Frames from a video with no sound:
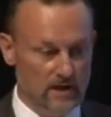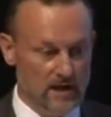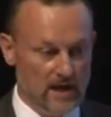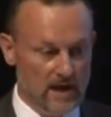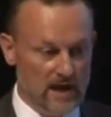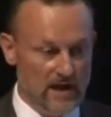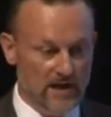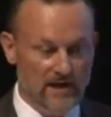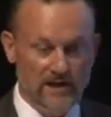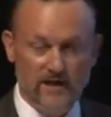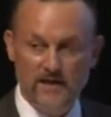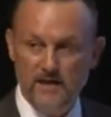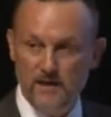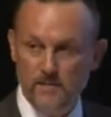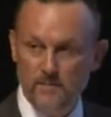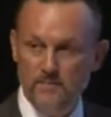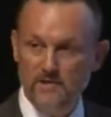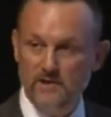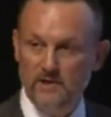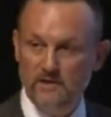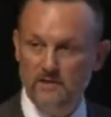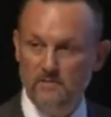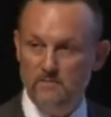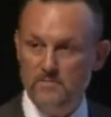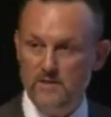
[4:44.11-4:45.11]
And
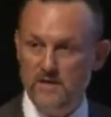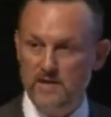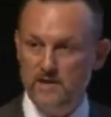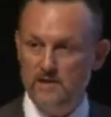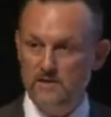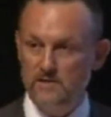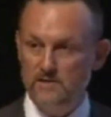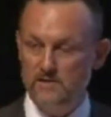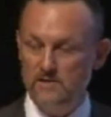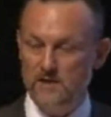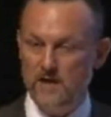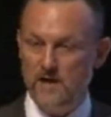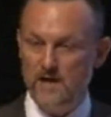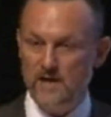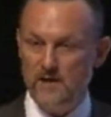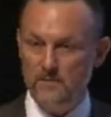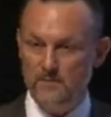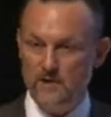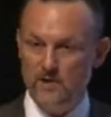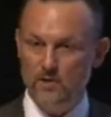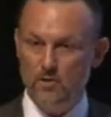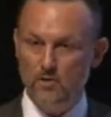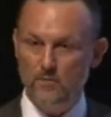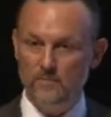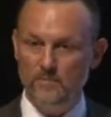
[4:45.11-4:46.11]
hybrid means I am a
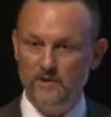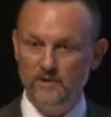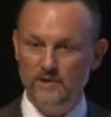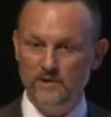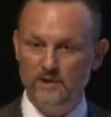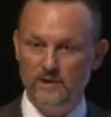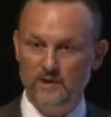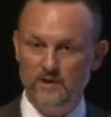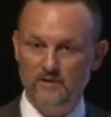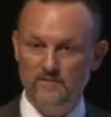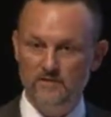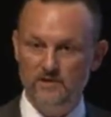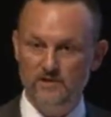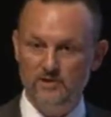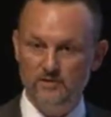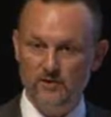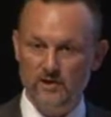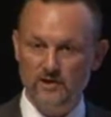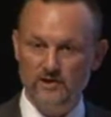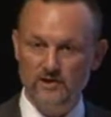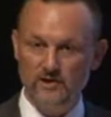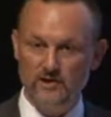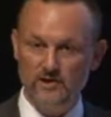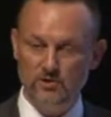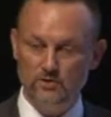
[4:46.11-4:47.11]
company and I have a
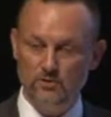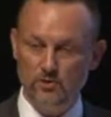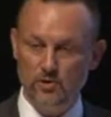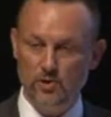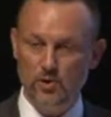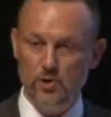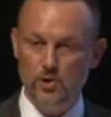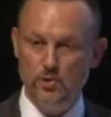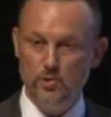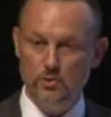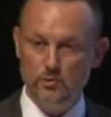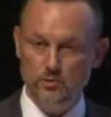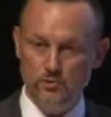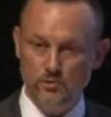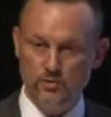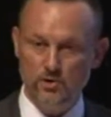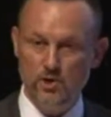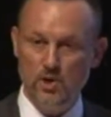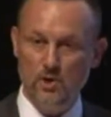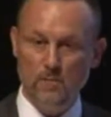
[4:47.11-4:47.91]
strategy to use